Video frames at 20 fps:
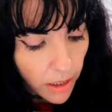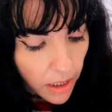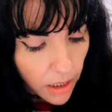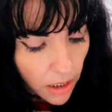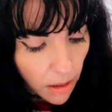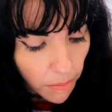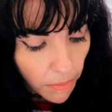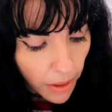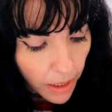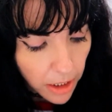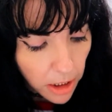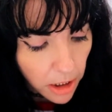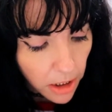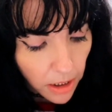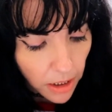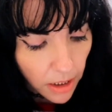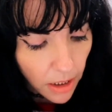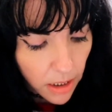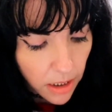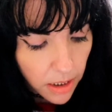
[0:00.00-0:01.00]
inner
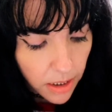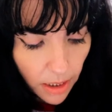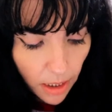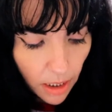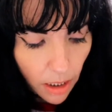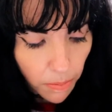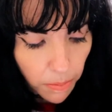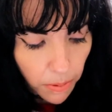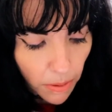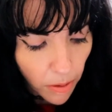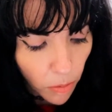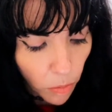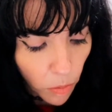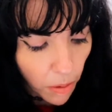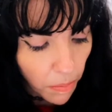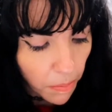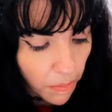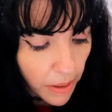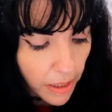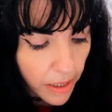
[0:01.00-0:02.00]
magic and celebrate
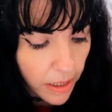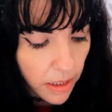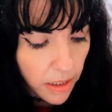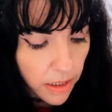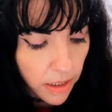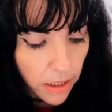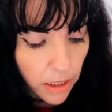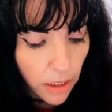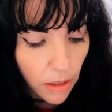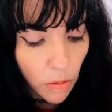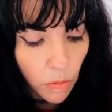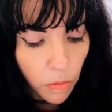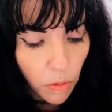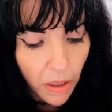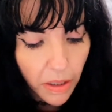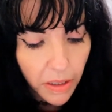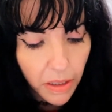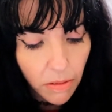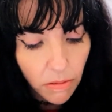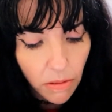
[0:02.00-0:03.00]
what makes you
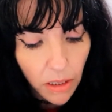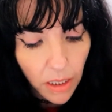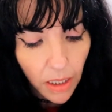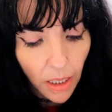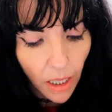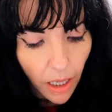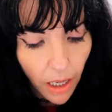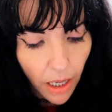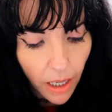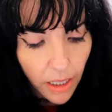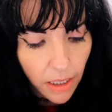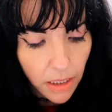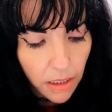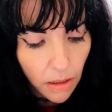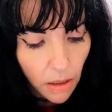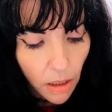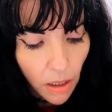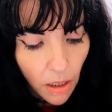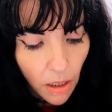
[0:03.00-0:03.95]
one of a kind